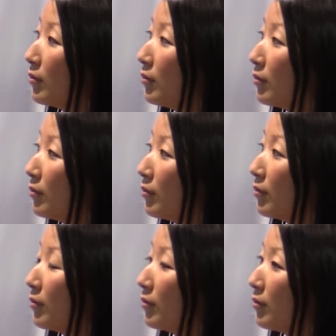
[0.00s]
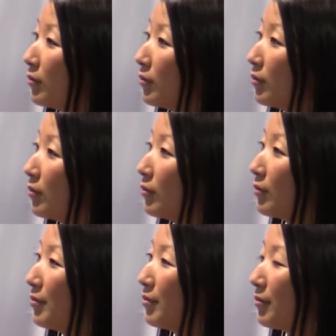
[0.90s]

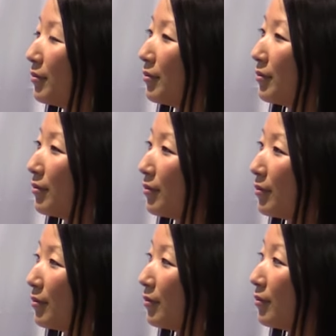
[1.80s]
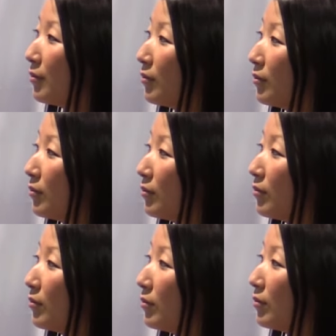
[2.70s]

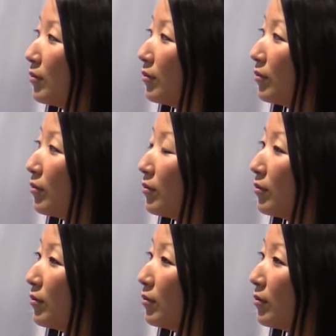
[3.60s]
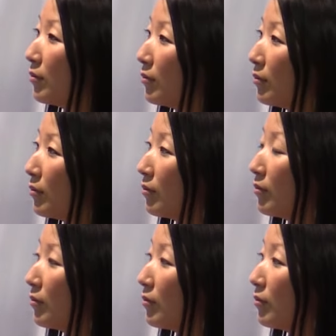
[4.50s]

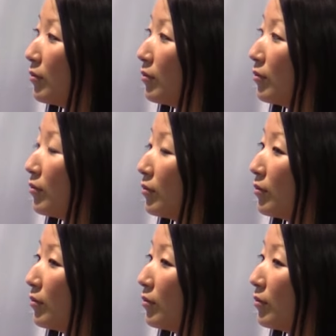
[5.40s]
No words are spoken by the person on screen.